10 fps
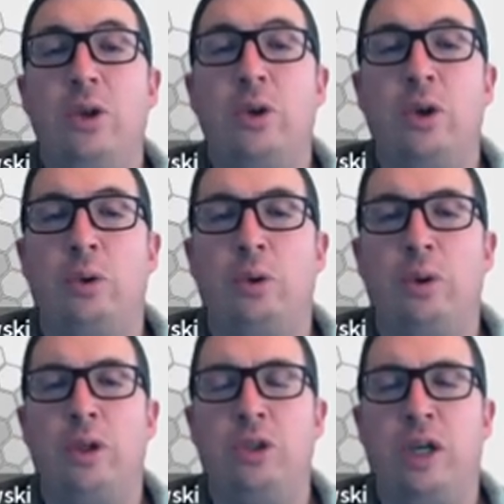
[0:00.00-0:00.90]
you could go through
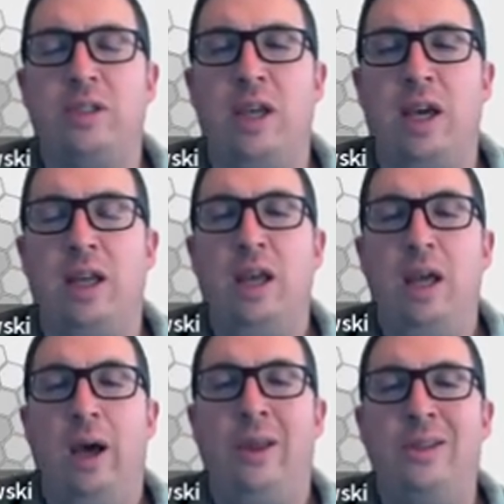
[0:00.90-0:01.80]
and adjust that.
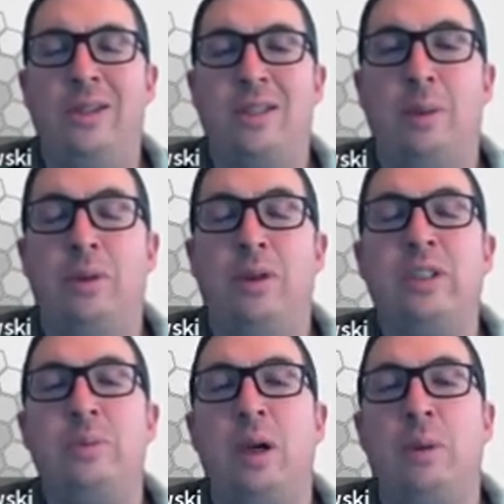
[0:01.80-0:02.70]
This is something that
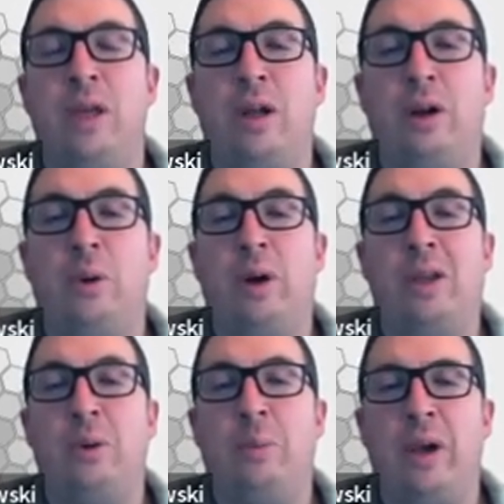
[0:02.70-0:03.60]
needs to be updated on a
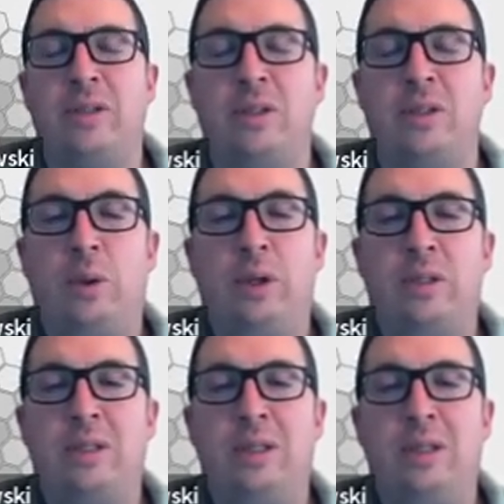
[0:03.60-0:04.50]
regular basis. So it
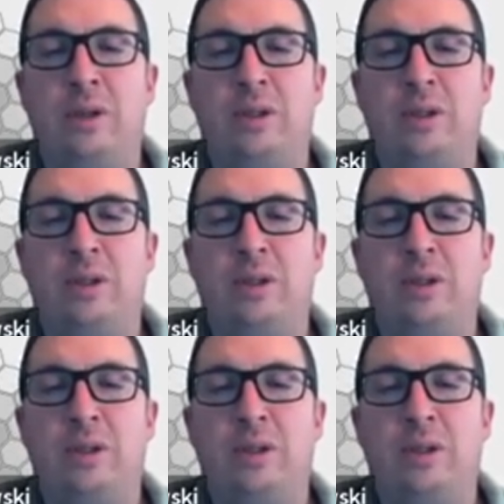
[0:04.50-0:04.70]
is a little